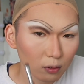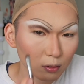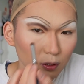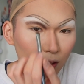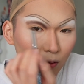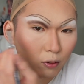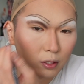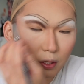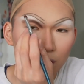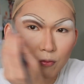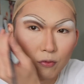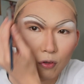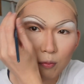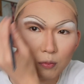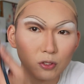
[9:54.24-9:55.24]
they already
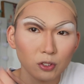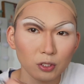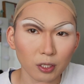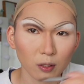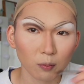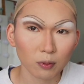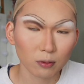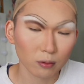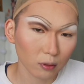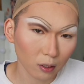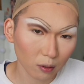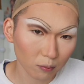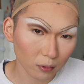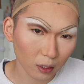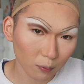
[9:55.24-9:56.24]
formed the shape.
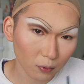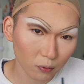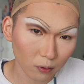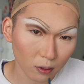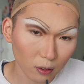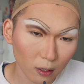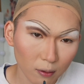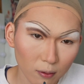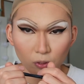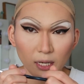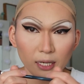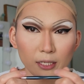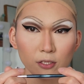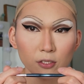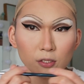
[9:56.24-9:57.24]
I'm happy with that.
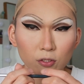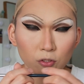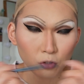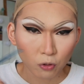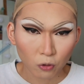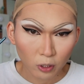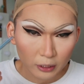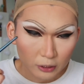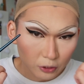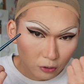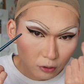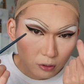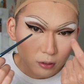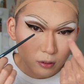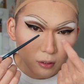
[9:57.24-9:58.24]
Right, so I
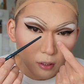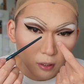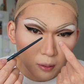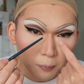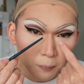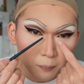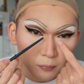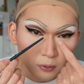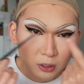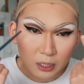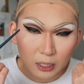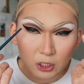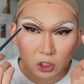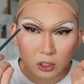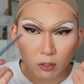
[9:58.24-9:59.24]
just
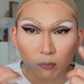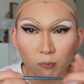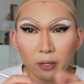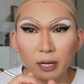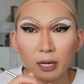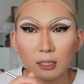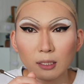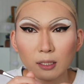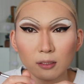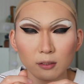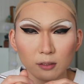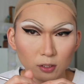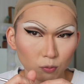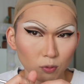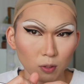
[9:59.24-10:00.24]
sketched out my eyeliner
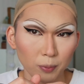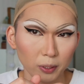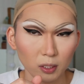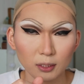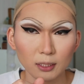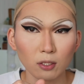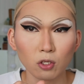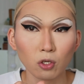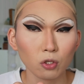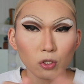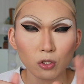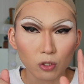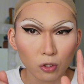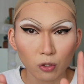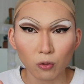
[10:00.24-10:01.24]
as well because I
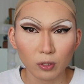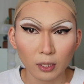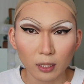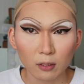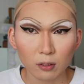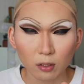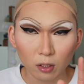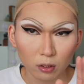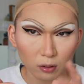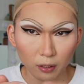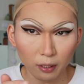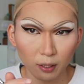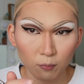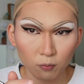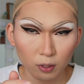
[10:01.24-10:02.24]
couldn't do that on
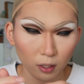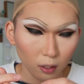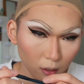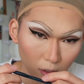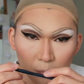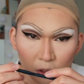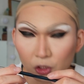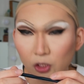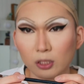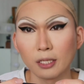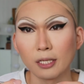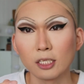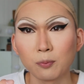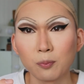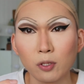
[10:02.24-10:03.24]
camera. It just
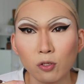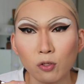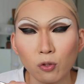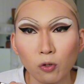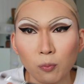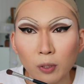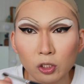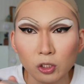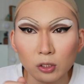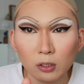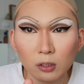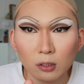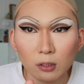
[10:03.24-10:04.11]
takes me too much